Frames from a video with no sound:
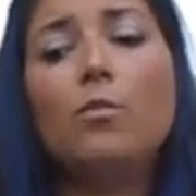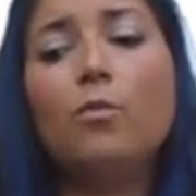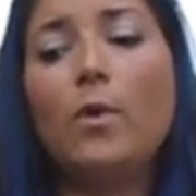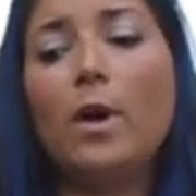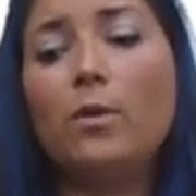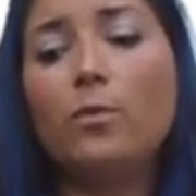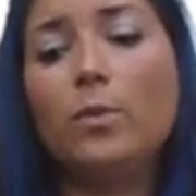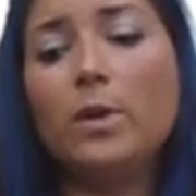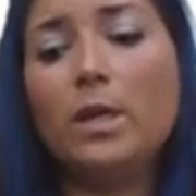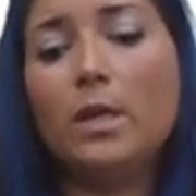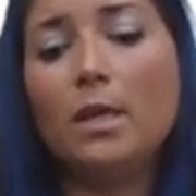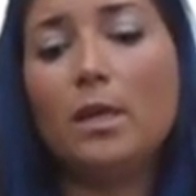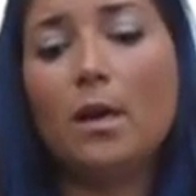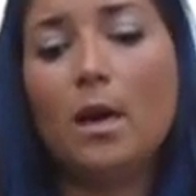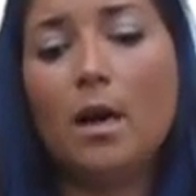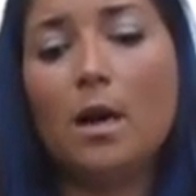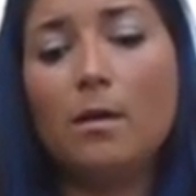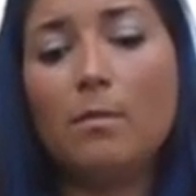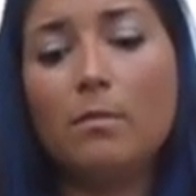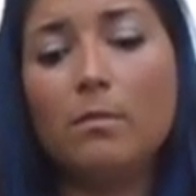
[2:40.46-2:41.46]
When we
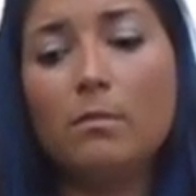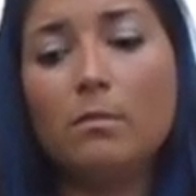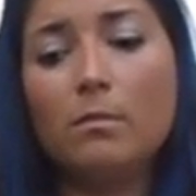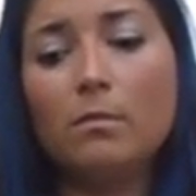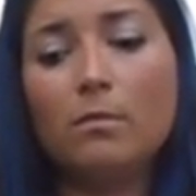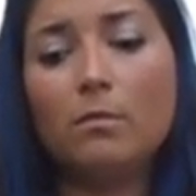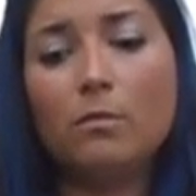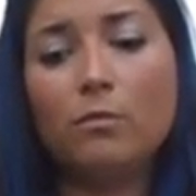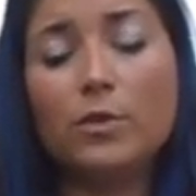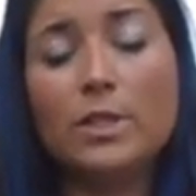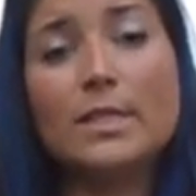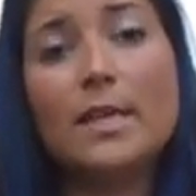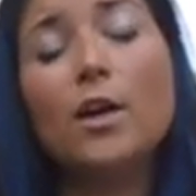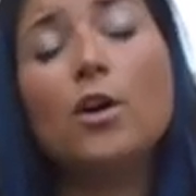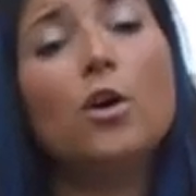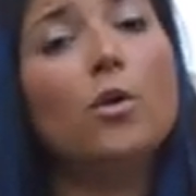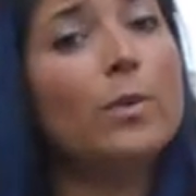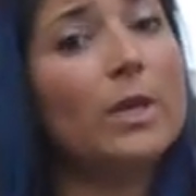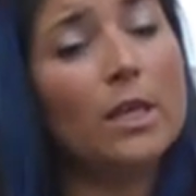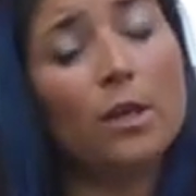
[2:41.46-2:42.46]
um,
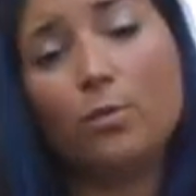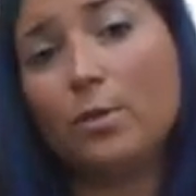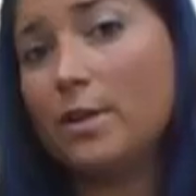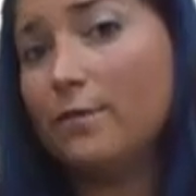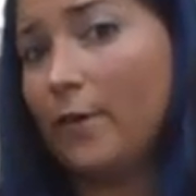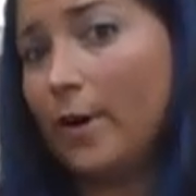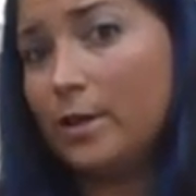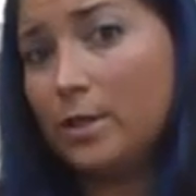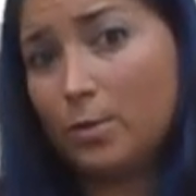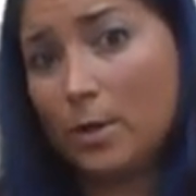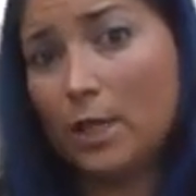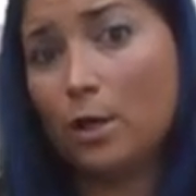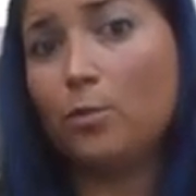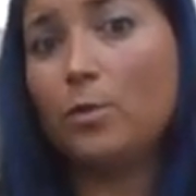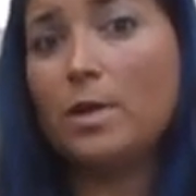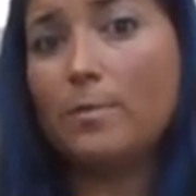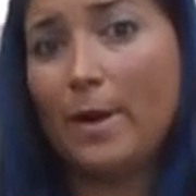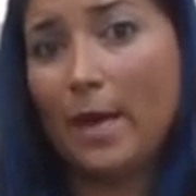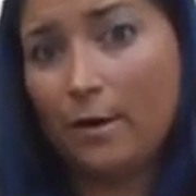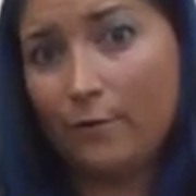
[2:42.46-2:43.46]
recycle, we get a refund. We get a
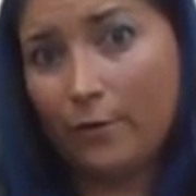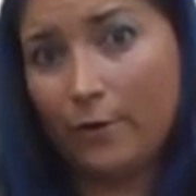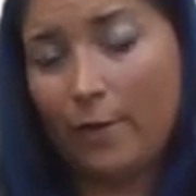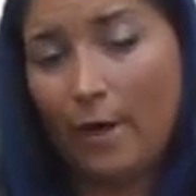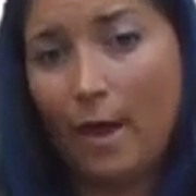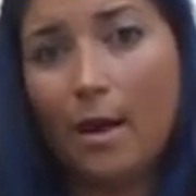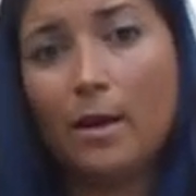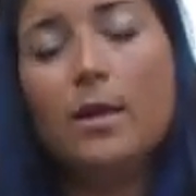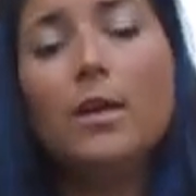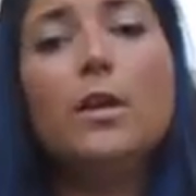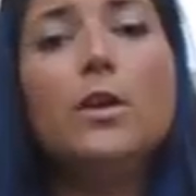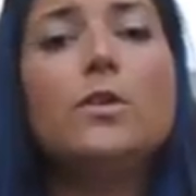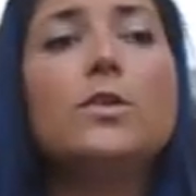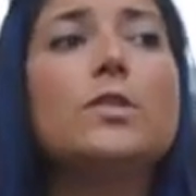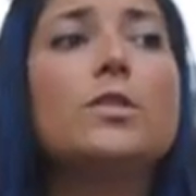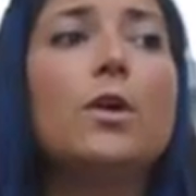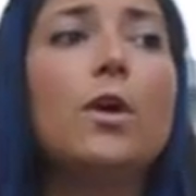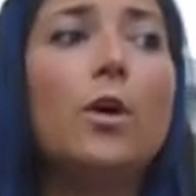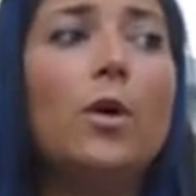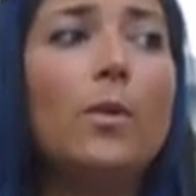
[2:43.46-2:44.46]
rebate for that.
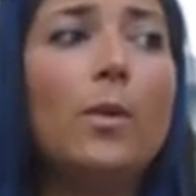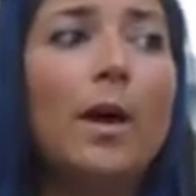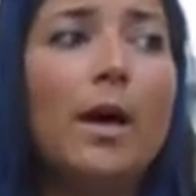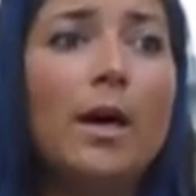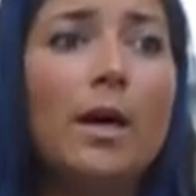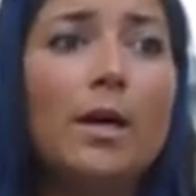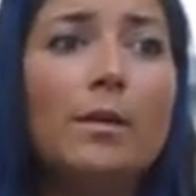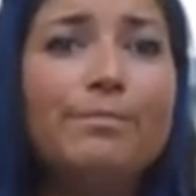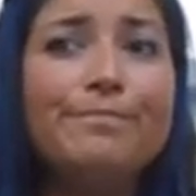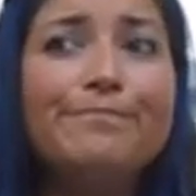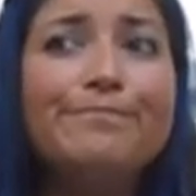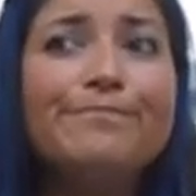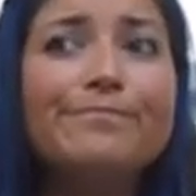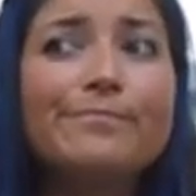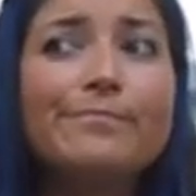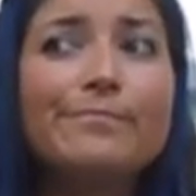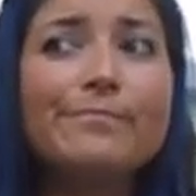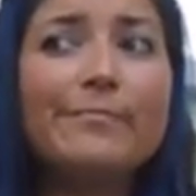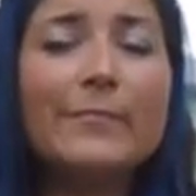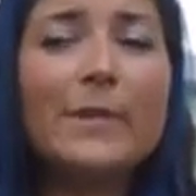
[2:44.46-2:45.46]
So um,
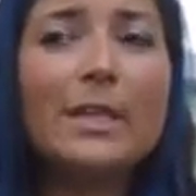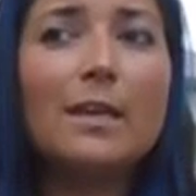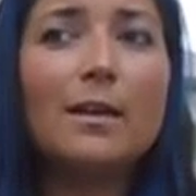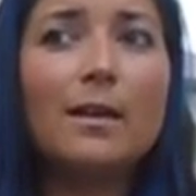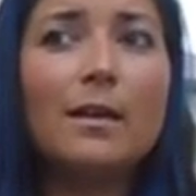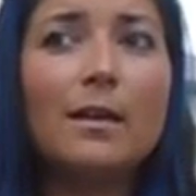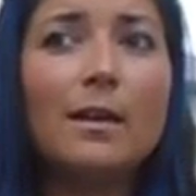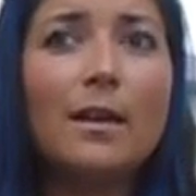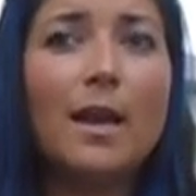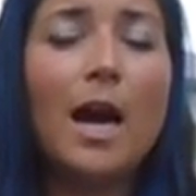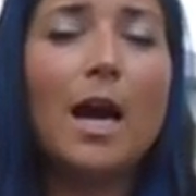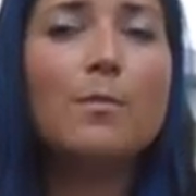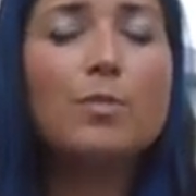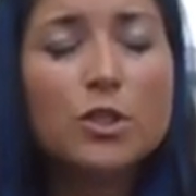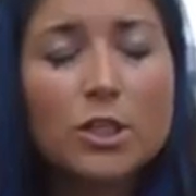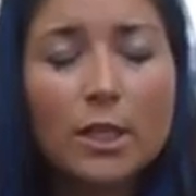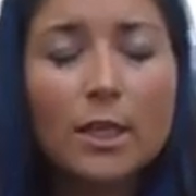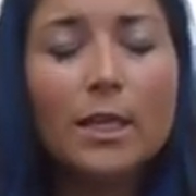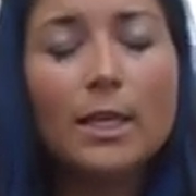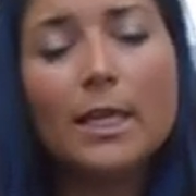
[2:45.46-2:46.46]
an
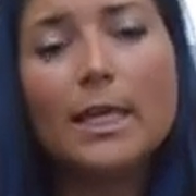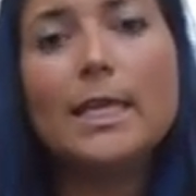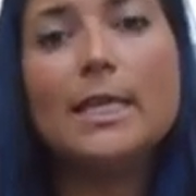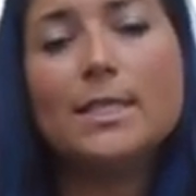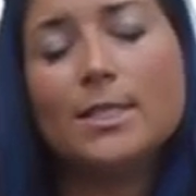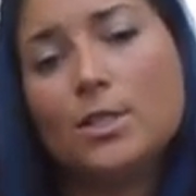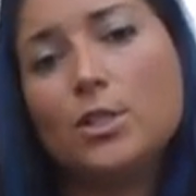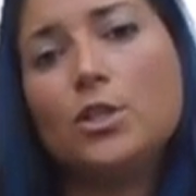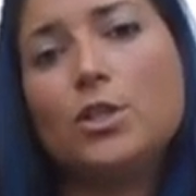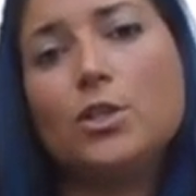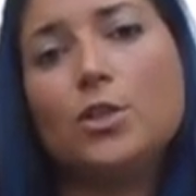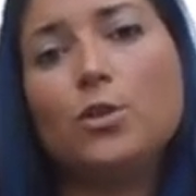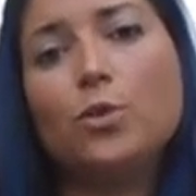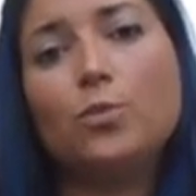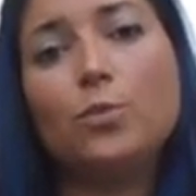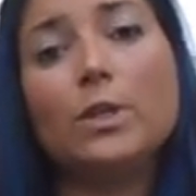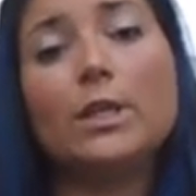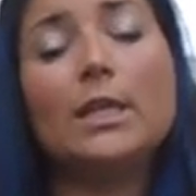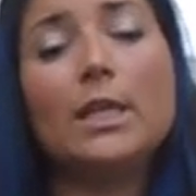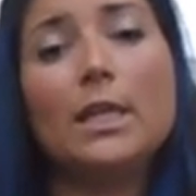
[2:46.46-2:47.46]
option is to
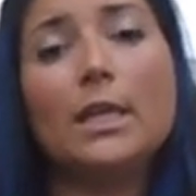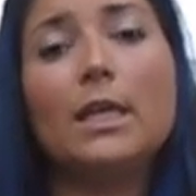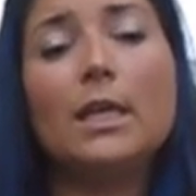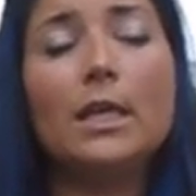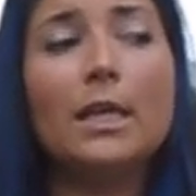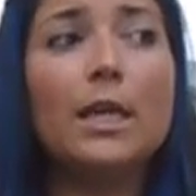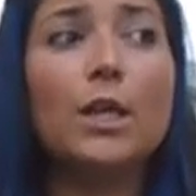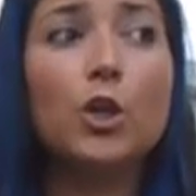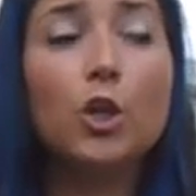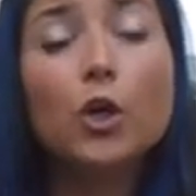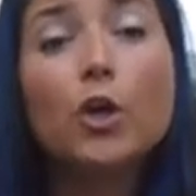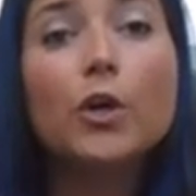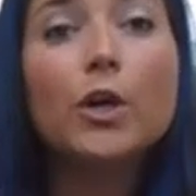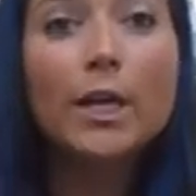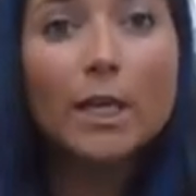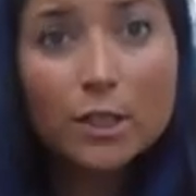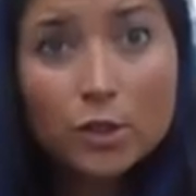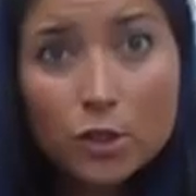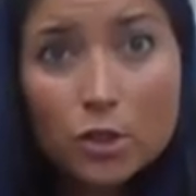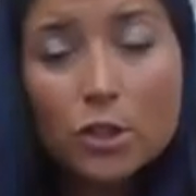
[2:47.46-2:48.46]
really
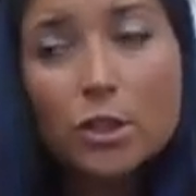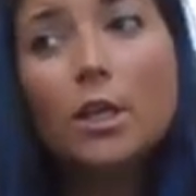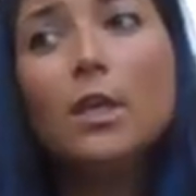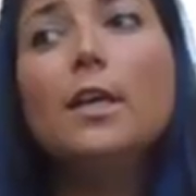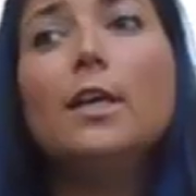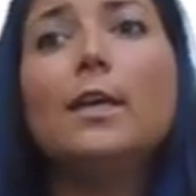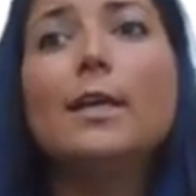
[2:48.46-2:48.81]
encourage